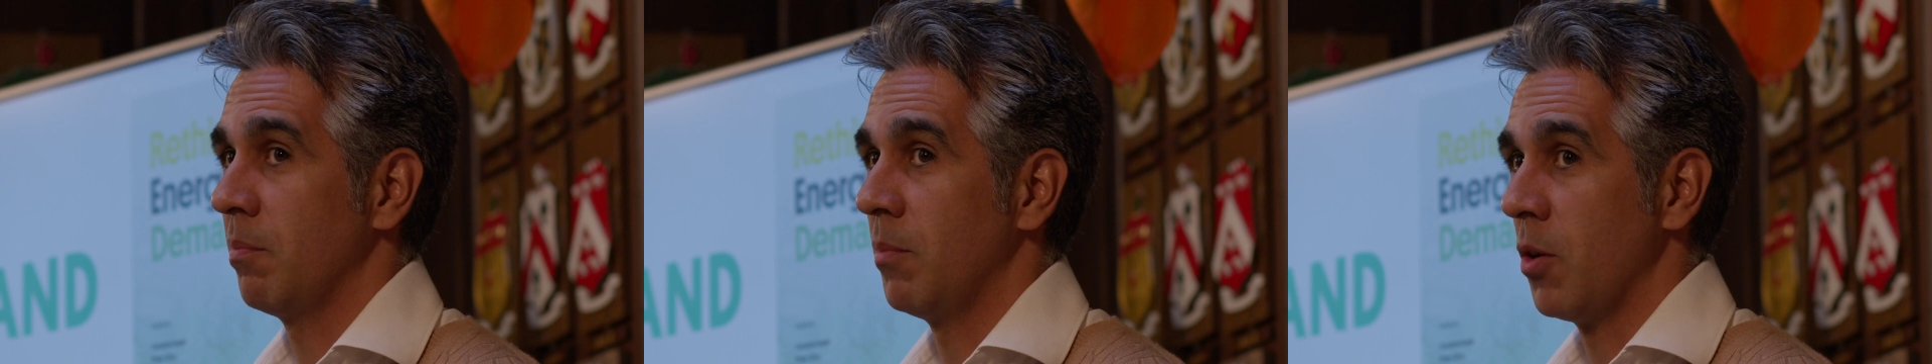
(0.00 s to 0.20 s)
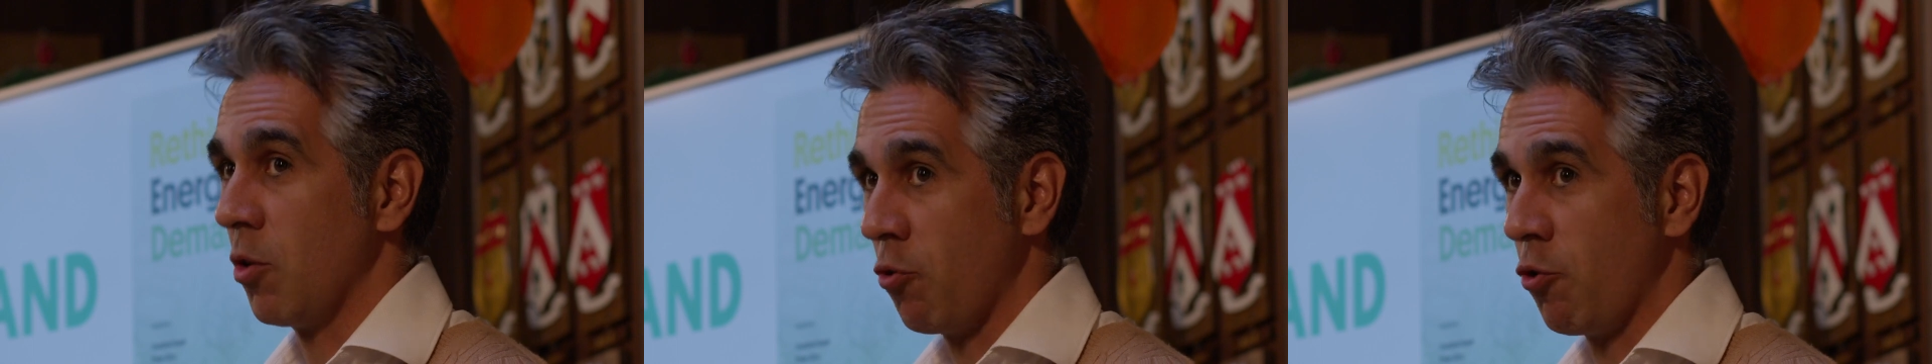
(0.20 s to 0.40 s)

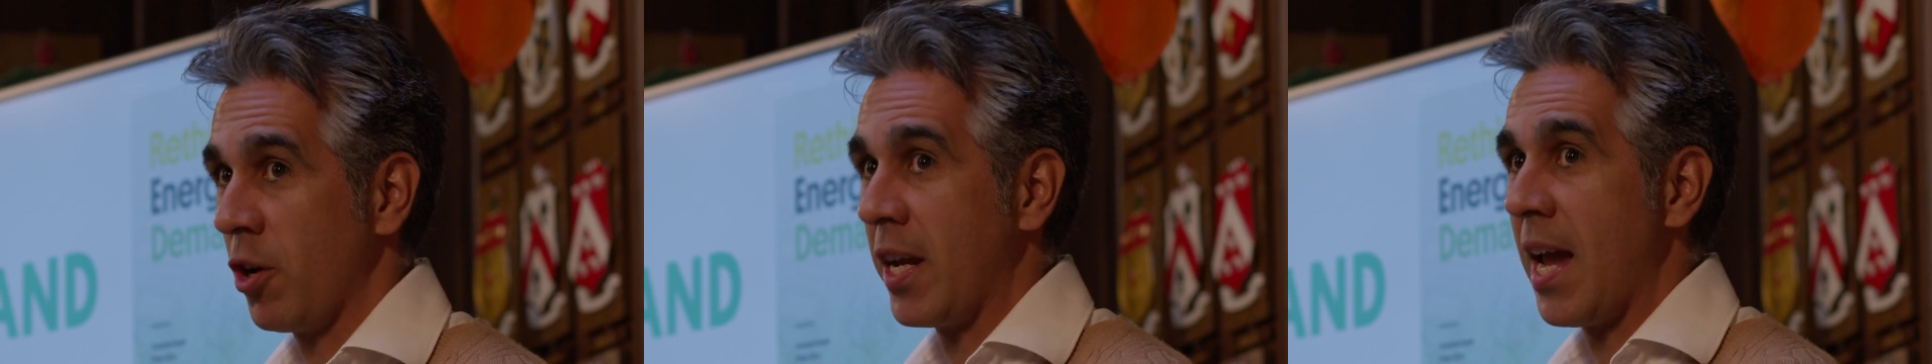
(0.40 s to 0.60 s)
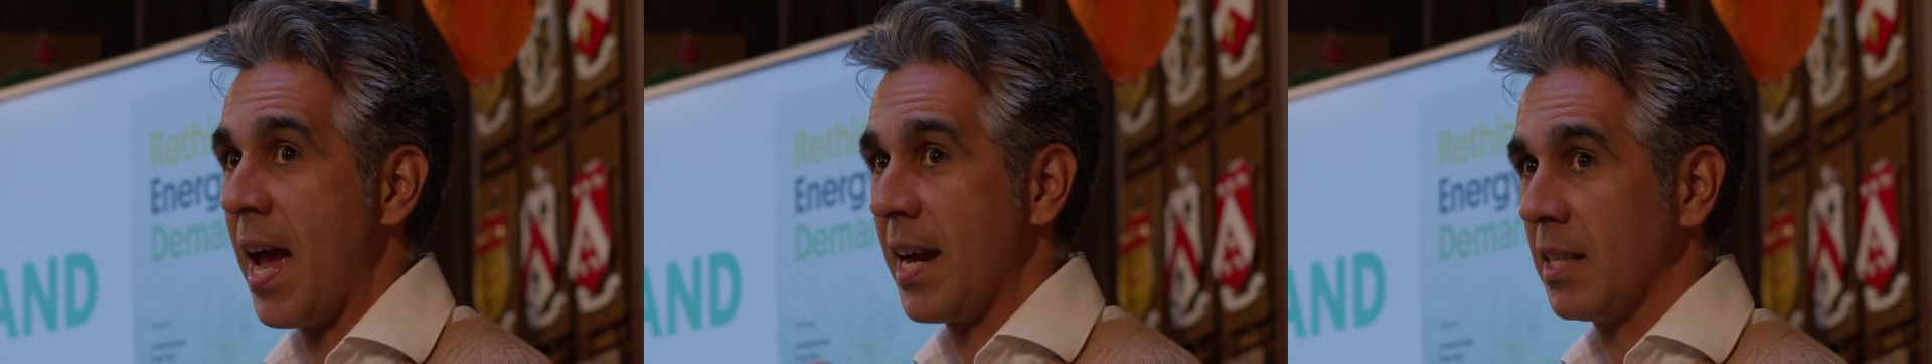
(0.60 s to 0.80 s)
more
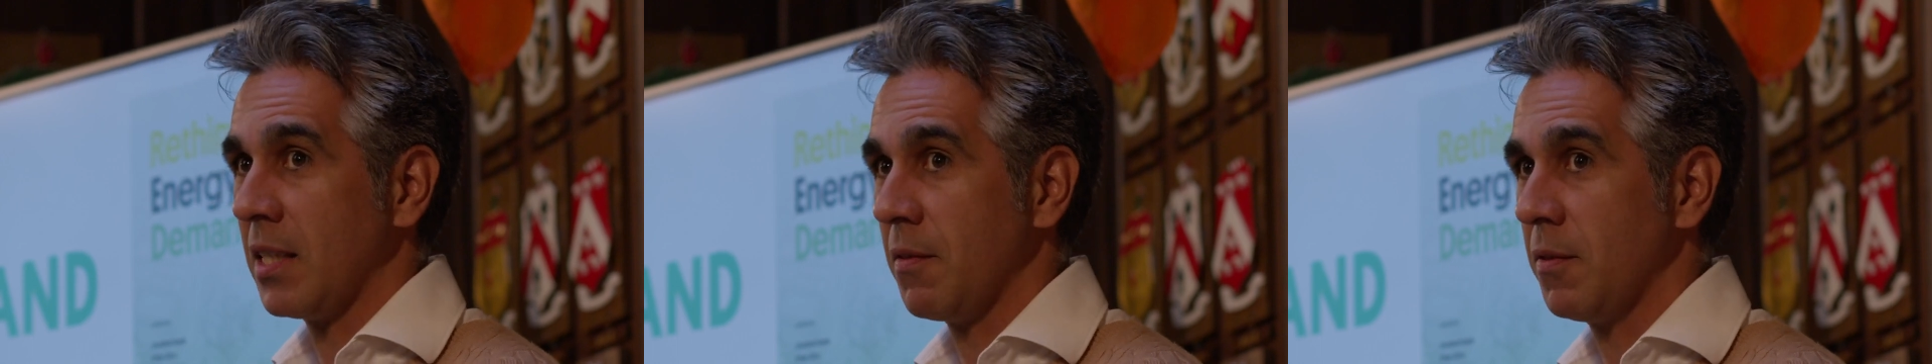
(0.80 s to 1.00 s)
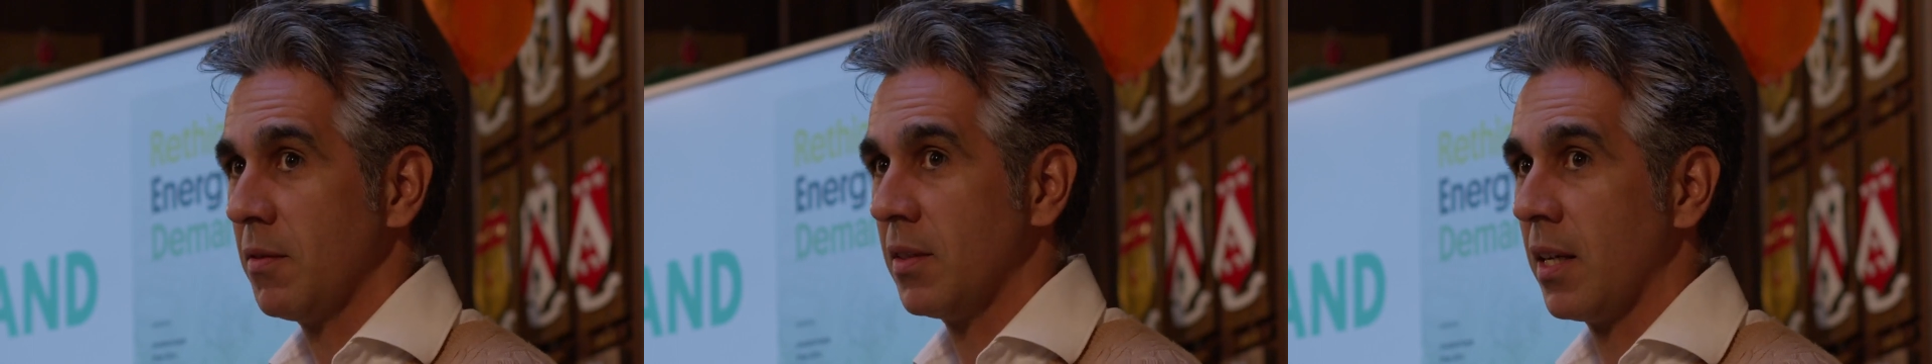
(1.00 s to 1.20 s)

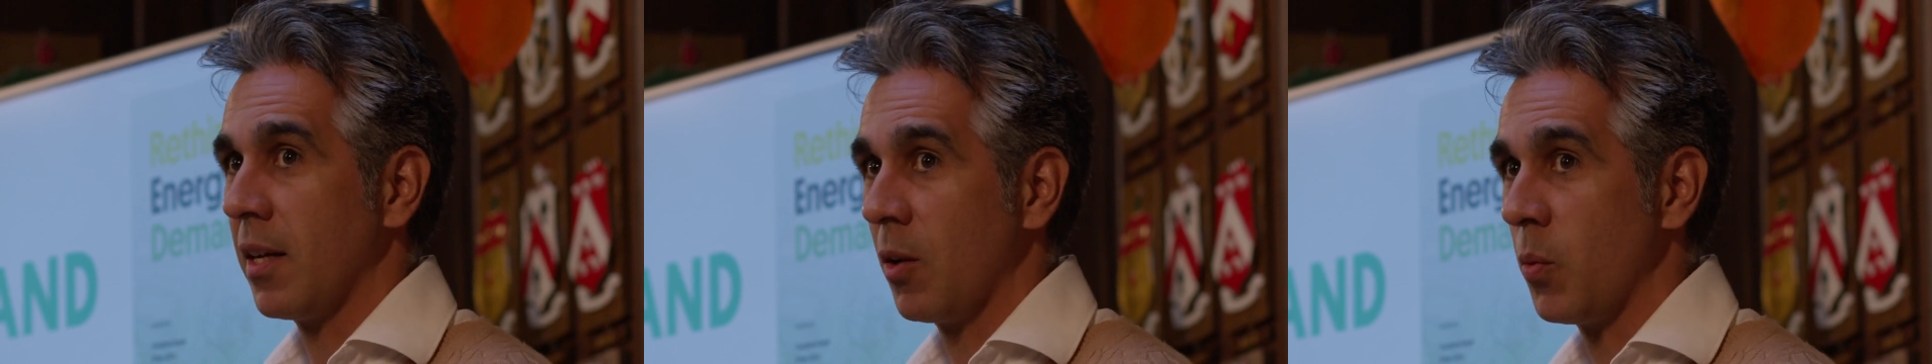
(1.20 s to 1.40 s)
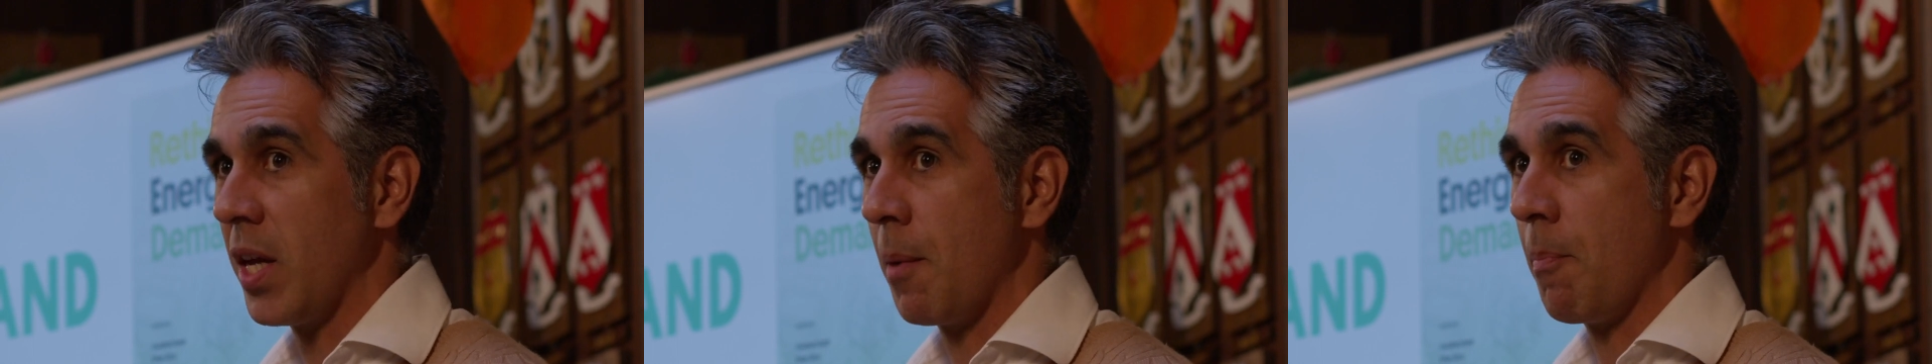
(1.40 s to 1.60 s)
reactive
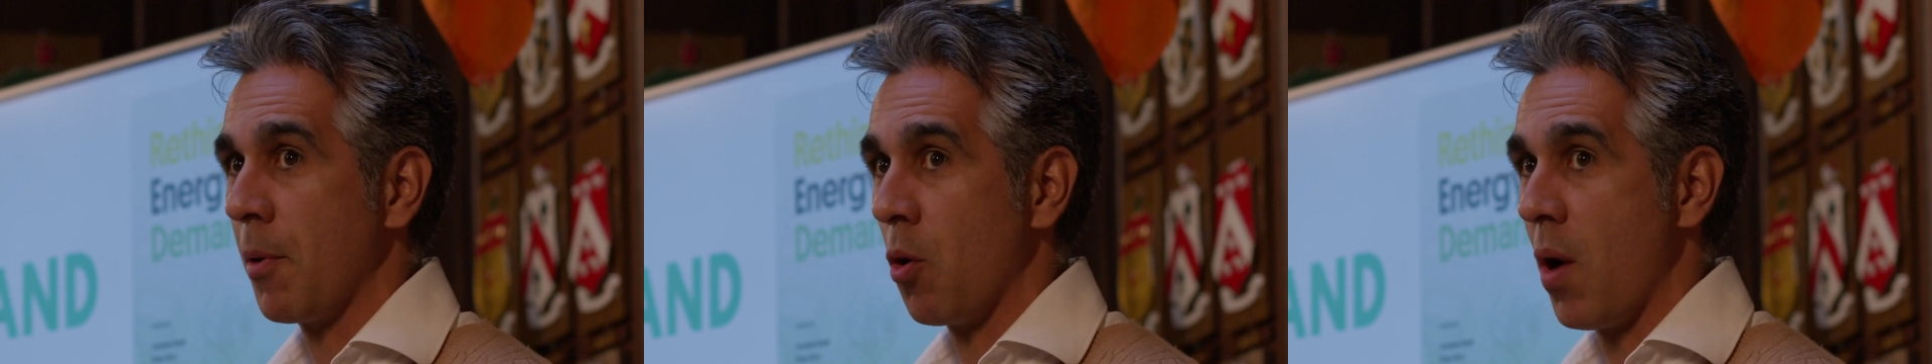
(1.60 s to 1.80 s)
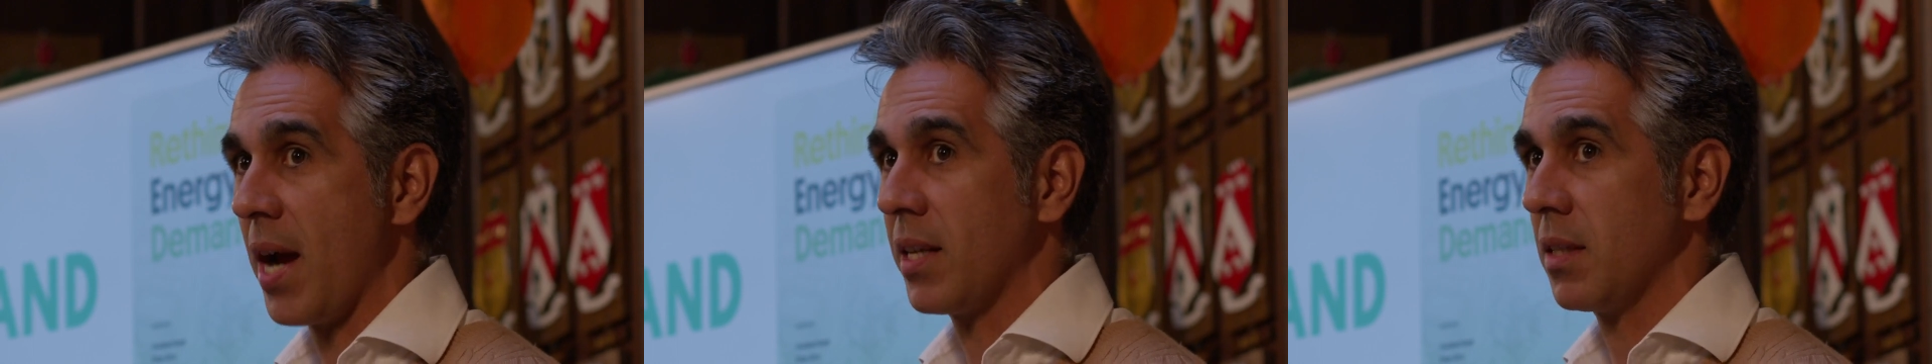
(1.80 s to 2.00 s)
than we are
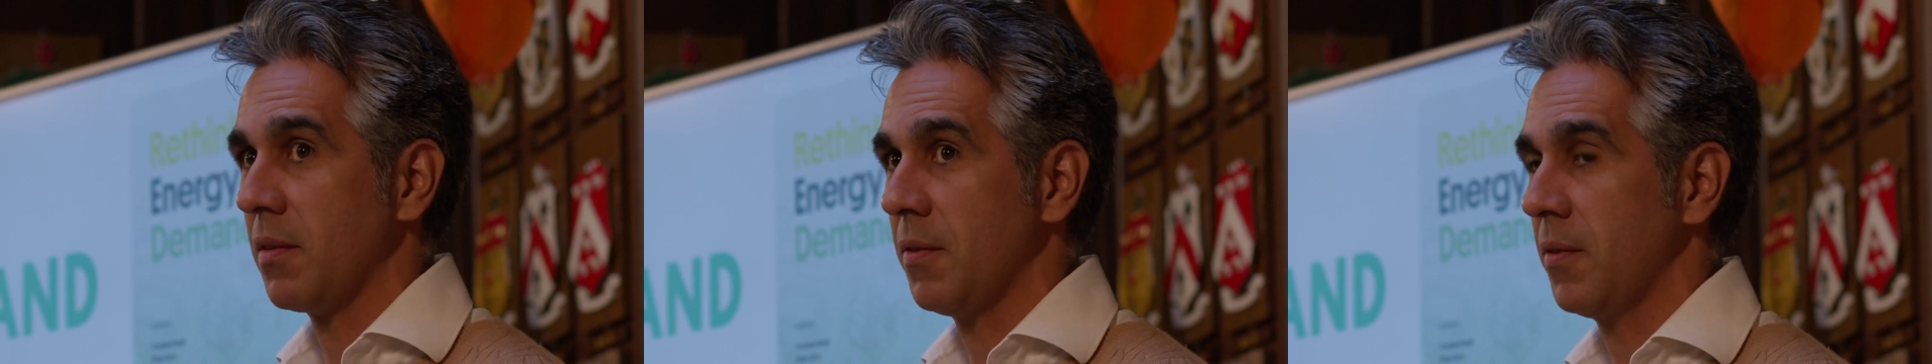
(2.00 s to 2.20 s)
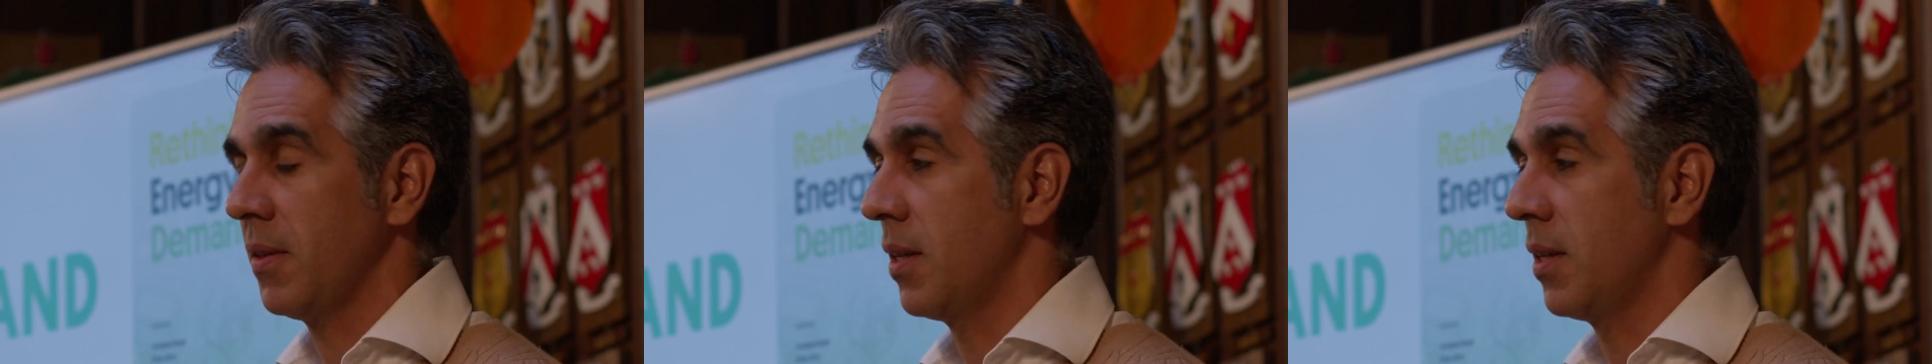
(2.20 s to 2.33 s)
proactive.